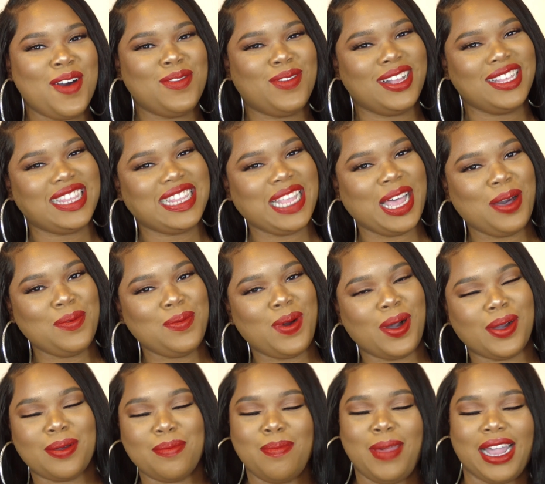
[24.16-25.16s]
what's up?
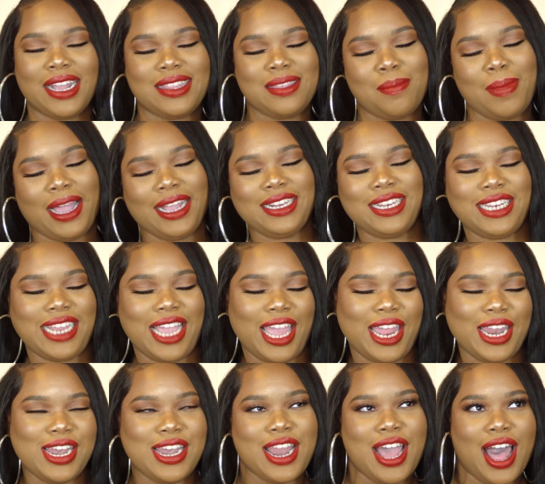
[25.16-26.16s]
Welcome back to my
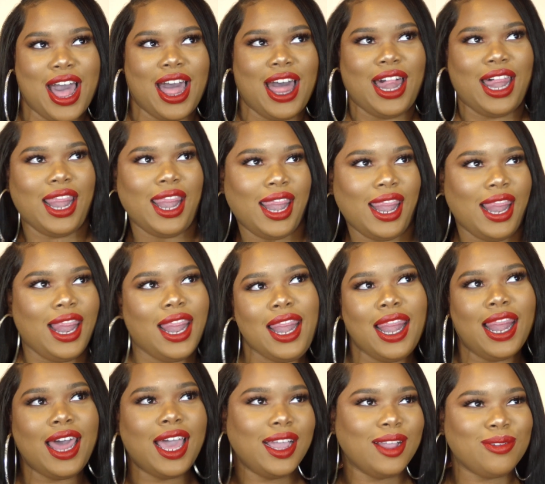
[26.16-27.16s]

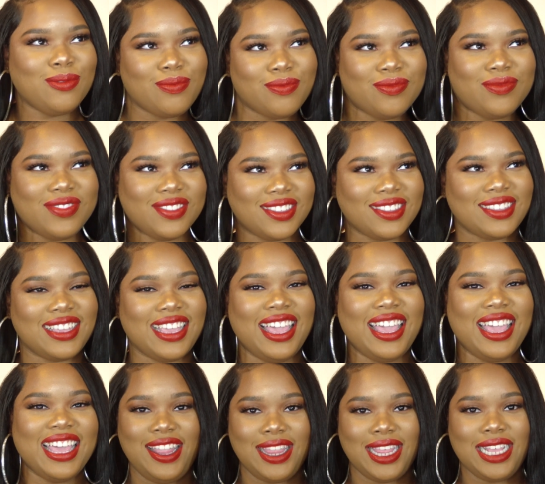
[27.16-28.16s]
channel.
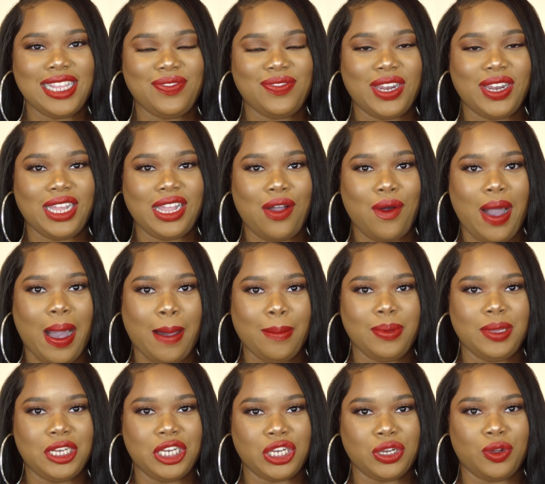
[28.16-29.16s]
In this video, I'll
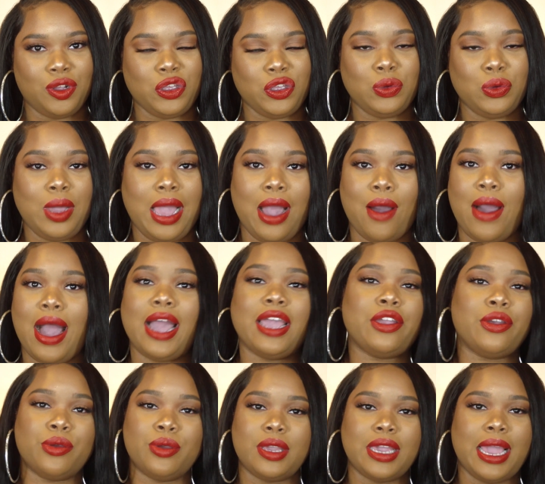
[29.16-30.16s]
be showing you how I
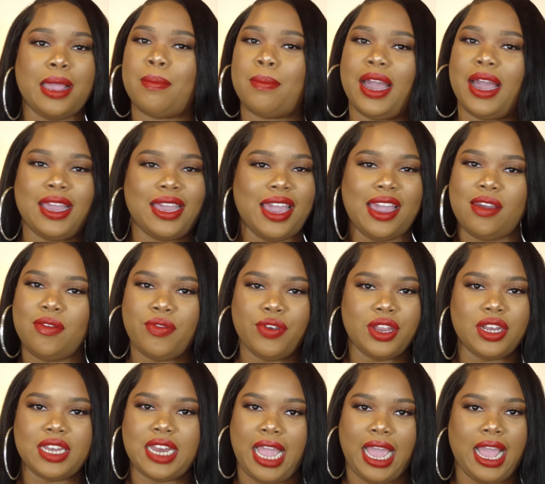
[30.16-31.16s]
create my
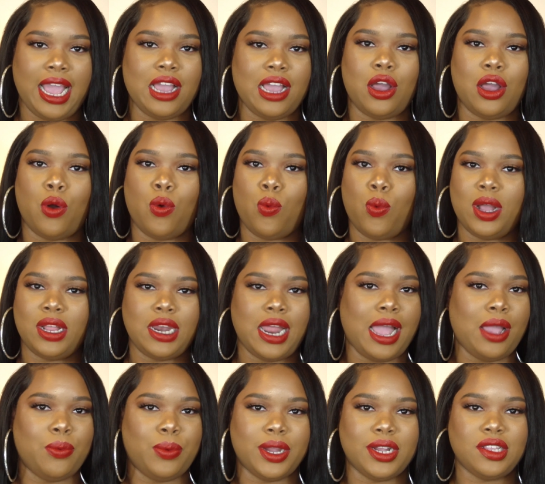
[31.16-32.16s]
everyday, what
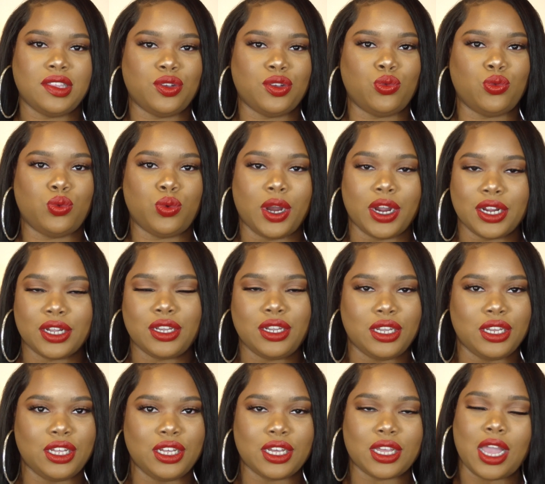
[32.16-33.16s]
I wear to work
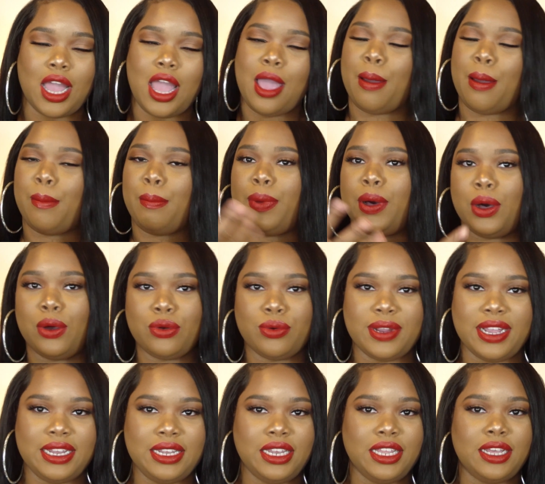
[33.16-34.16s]
look. Bold
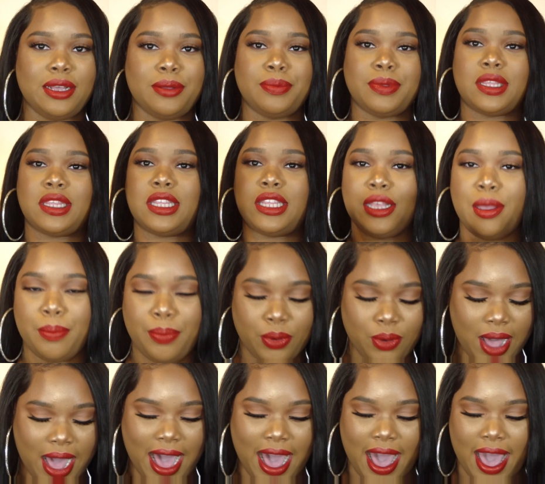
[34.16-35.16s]
red lips, simple
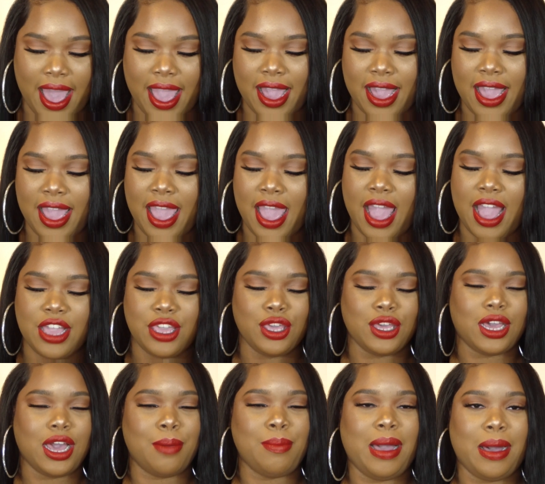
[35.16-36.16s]
eye, and you
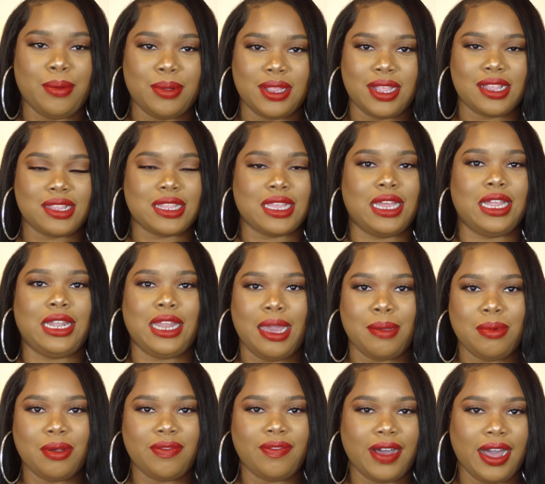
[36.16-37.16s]
come out with this
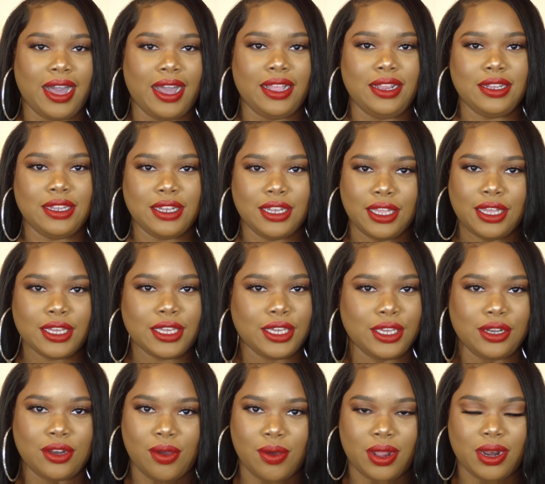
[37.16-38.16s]
glamified look, you
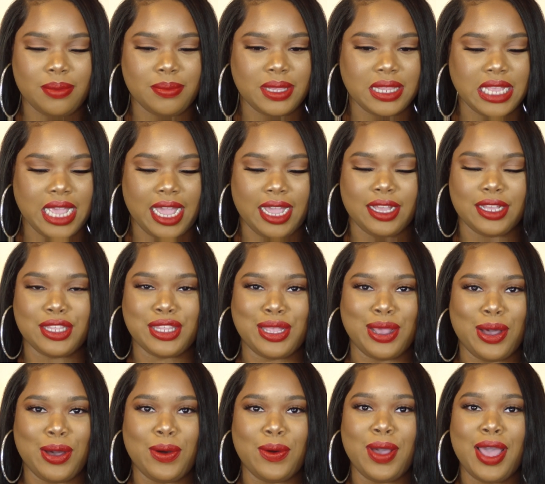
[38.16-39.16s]
know what I'm saying?
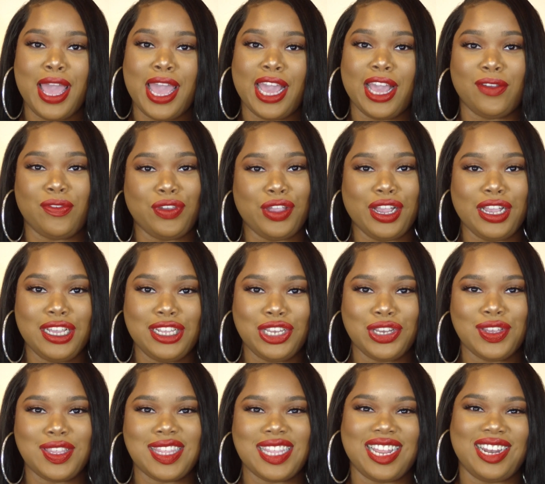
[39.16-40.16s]
So if you're
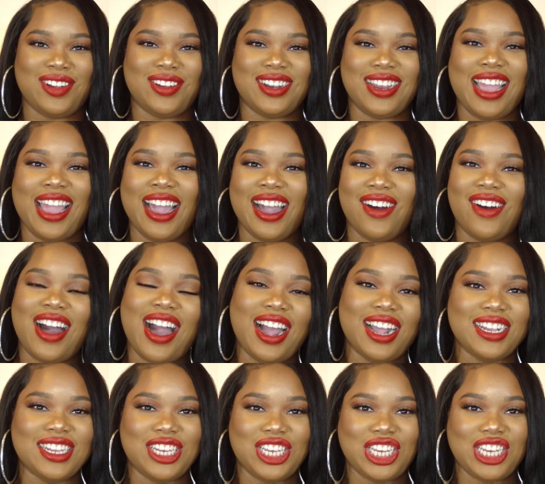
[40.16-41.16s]
interested on how I
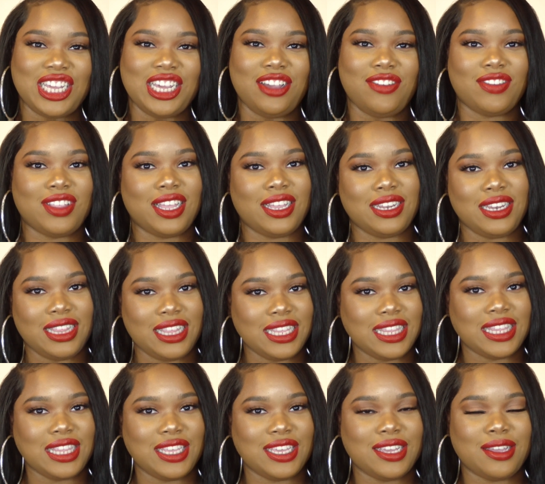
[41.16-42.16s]
achieved
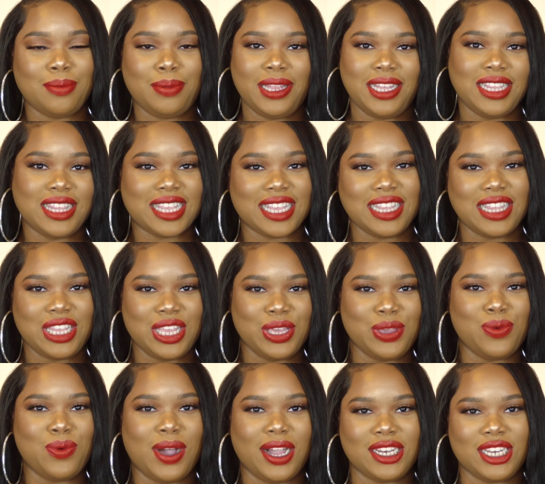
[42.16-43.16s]
this look, please continue
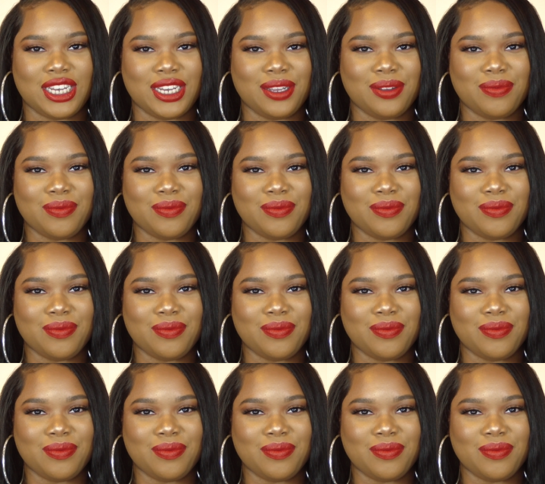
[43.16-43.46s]
watching.